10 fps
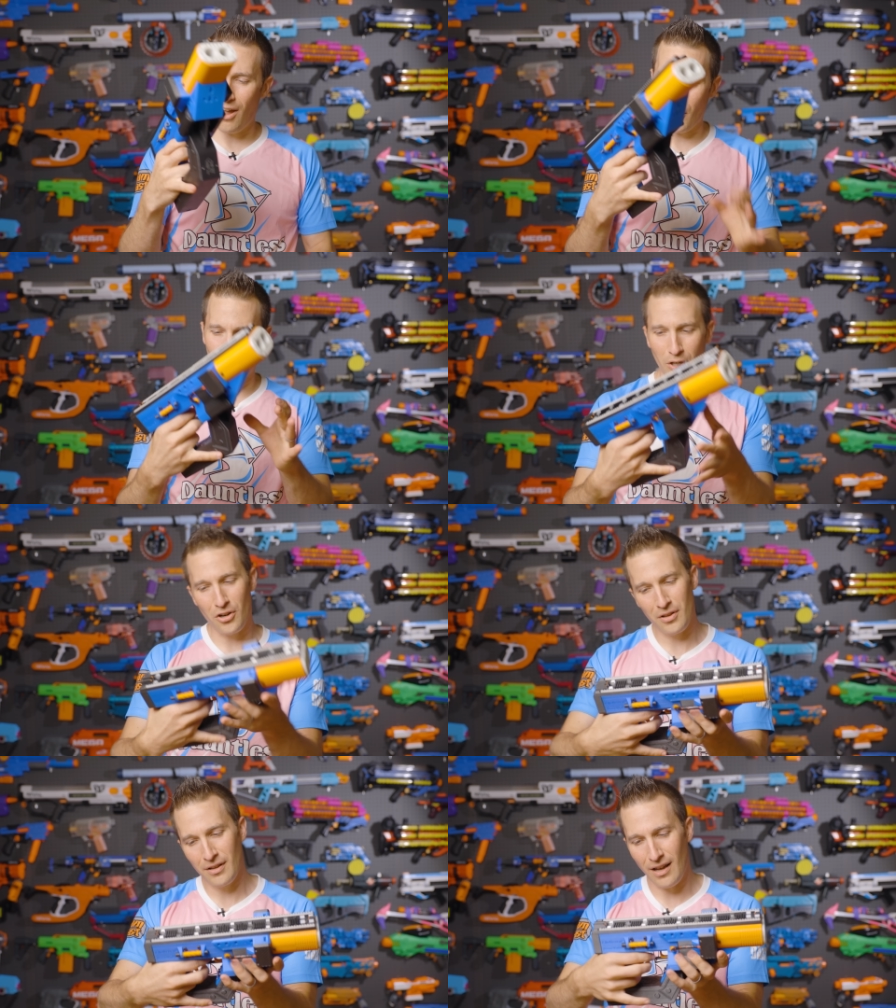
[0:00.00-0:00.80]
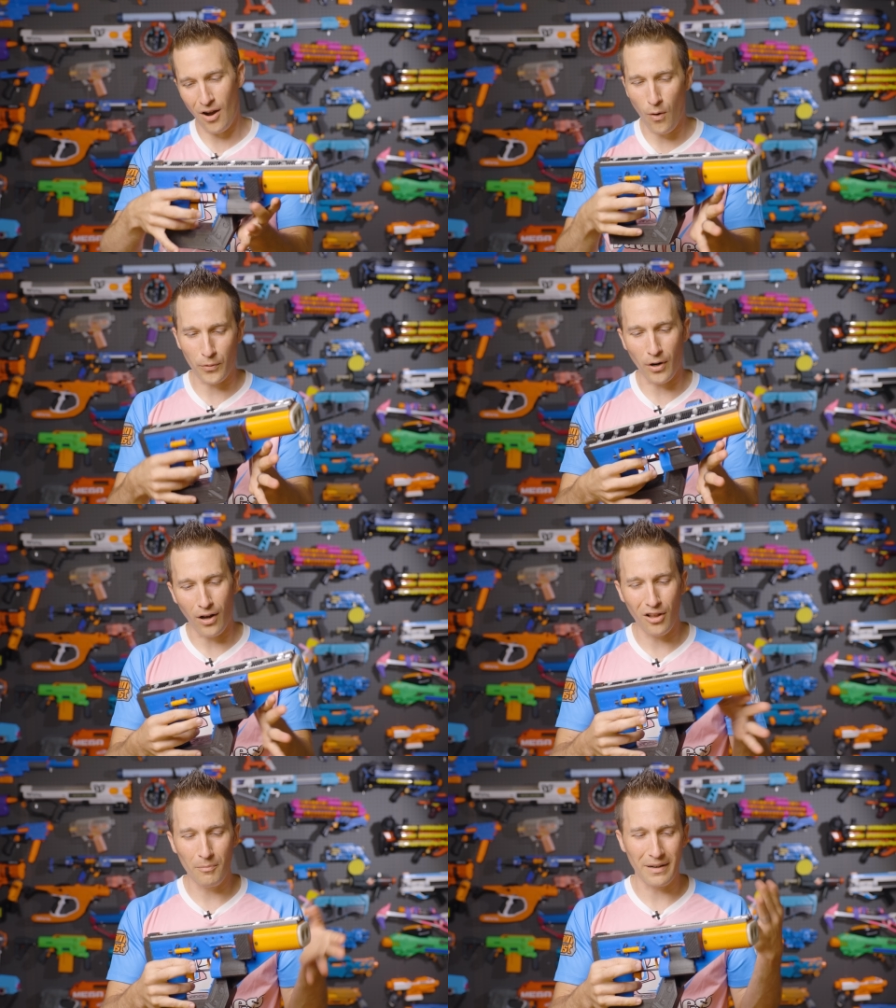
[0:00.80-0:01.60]
awkward uh,
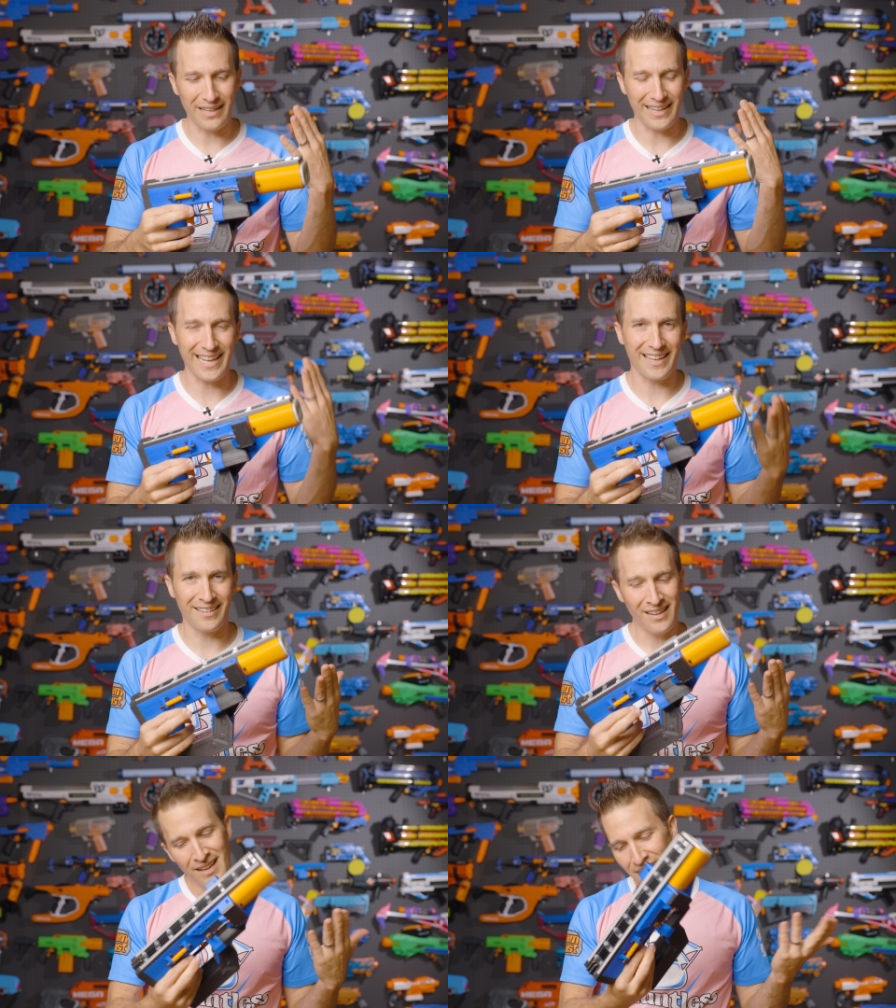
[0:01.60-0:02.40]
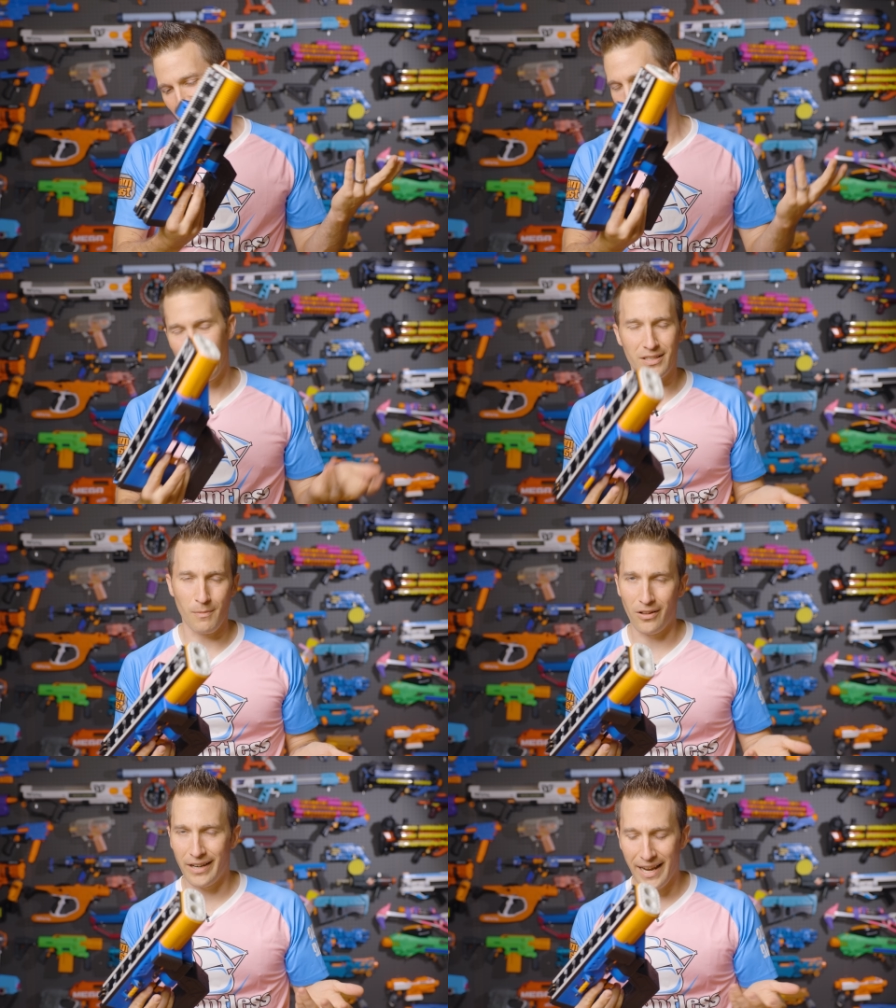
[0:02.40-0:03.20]
overall, but again, if you had
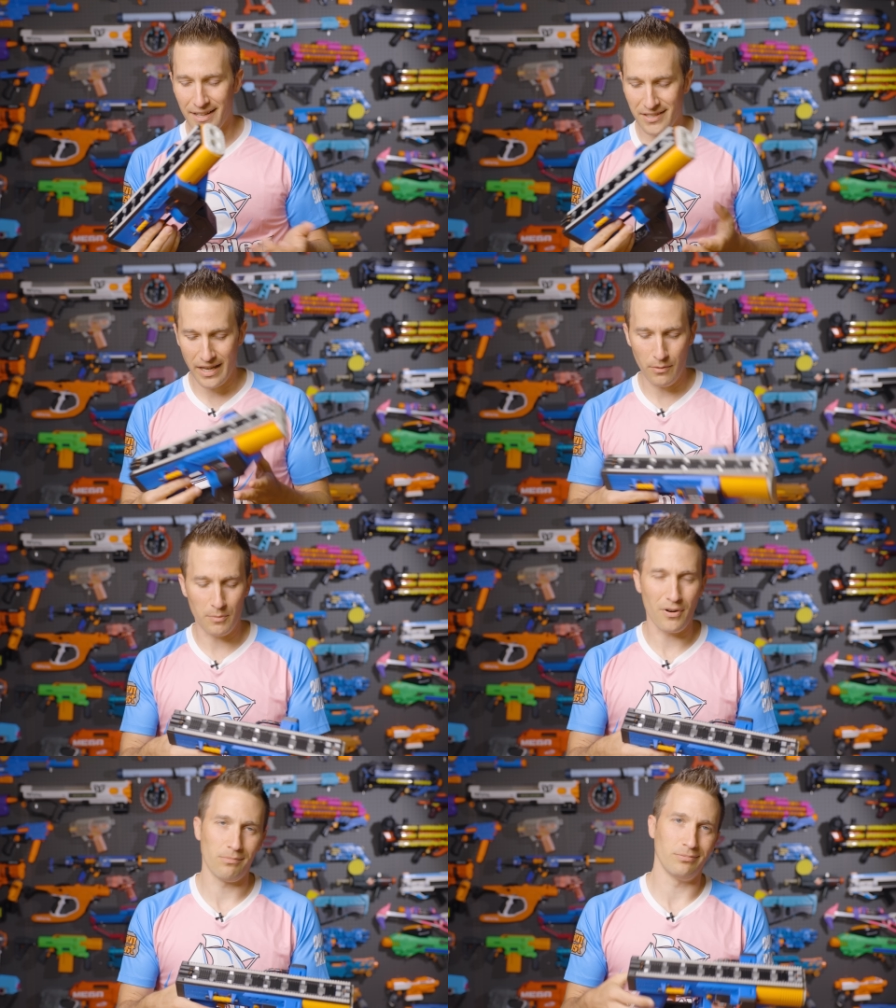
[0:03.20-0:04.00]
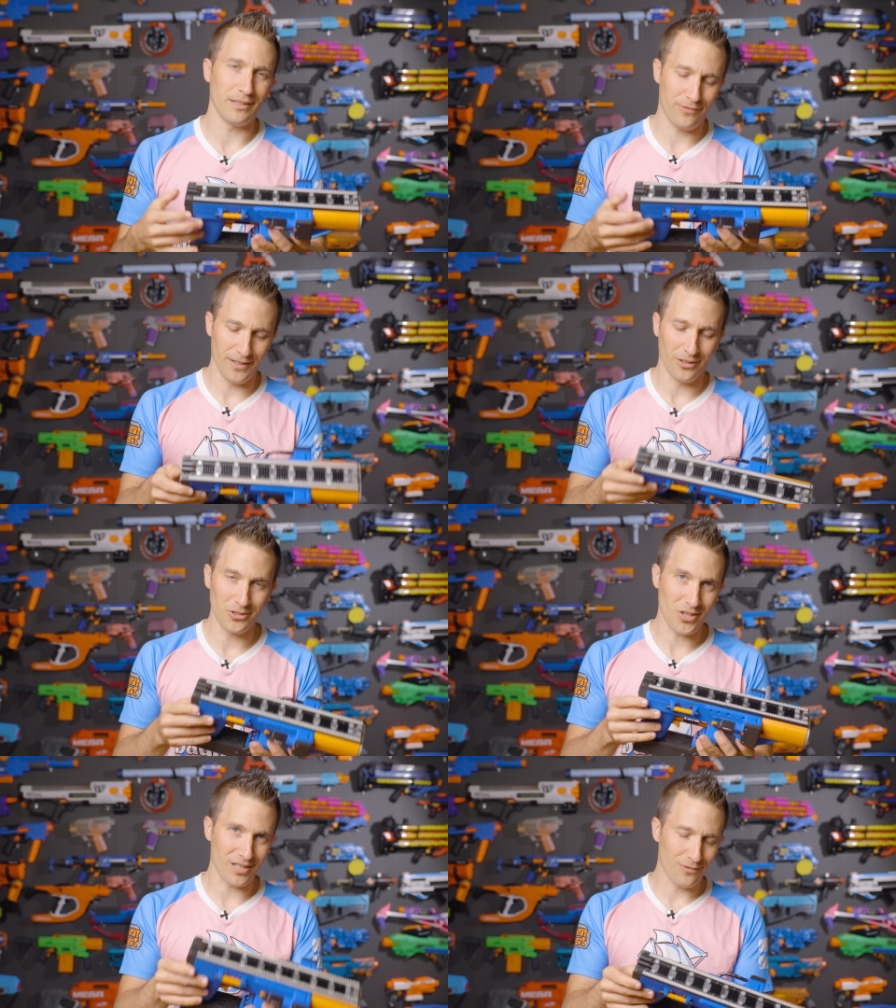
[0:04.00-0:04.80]
smaller hands, it would probably feel
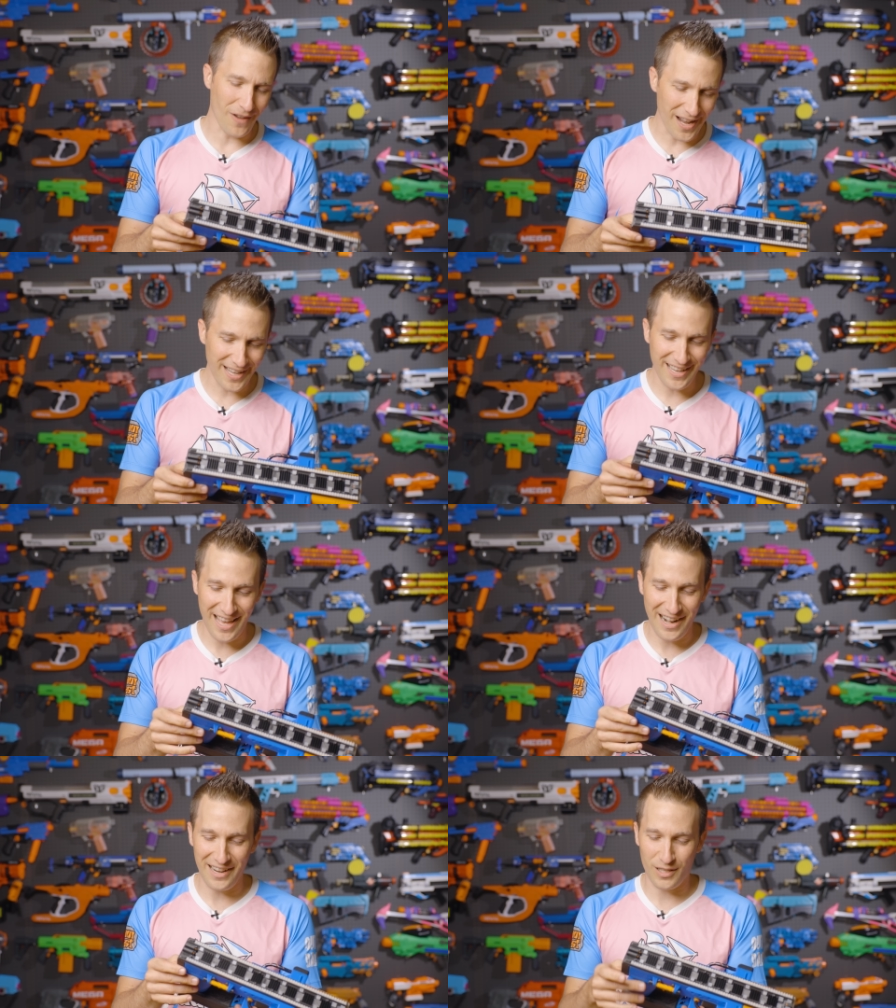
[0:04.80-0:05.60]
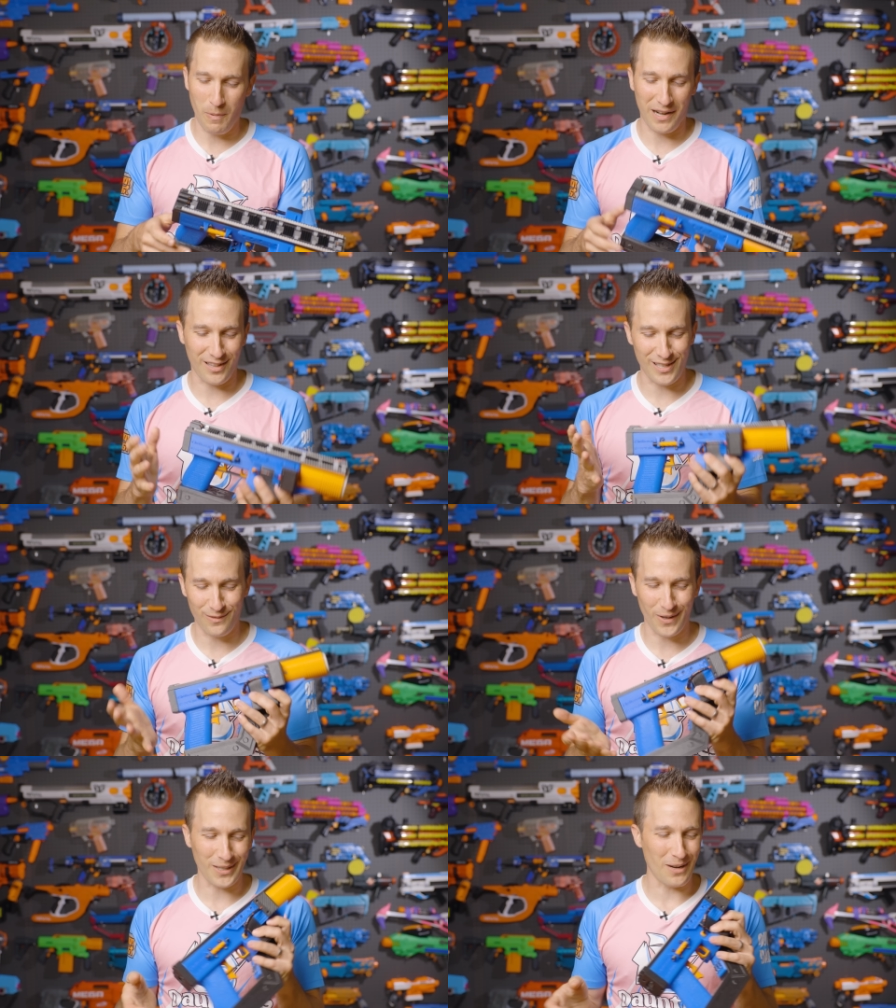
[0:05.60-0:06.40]
just fine. And I expect this is
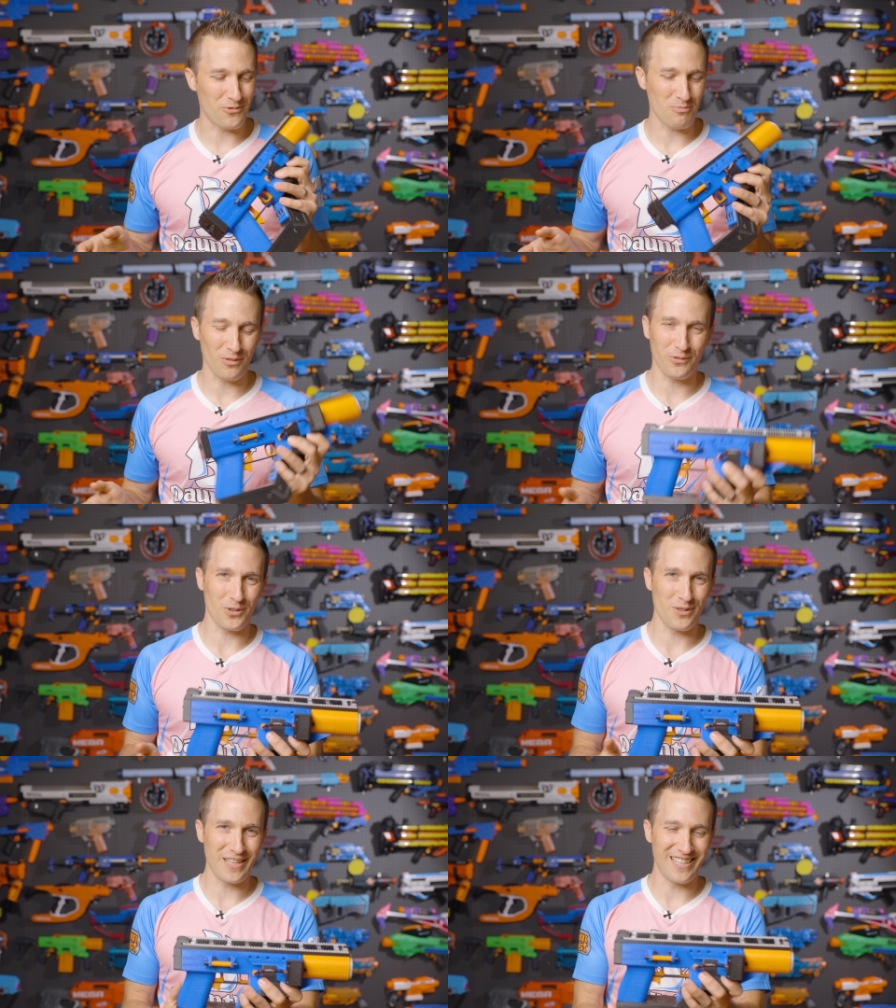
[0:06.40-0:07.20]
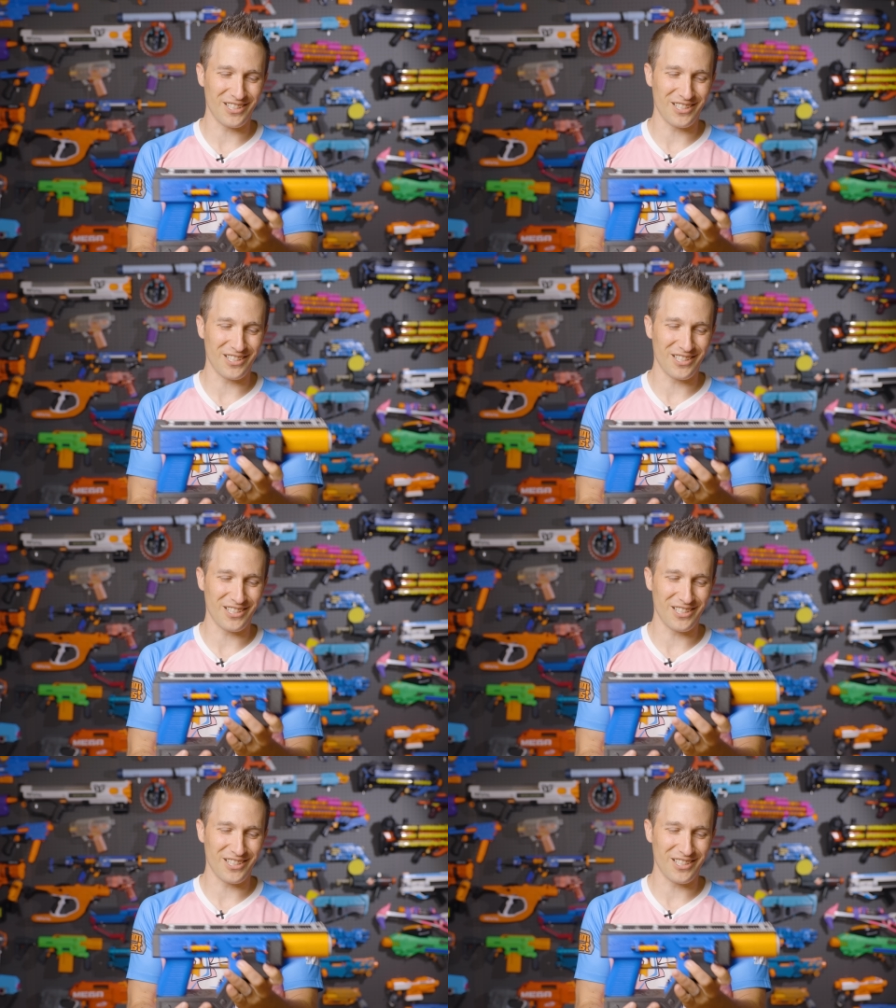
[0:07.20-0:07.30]
very comfortable for the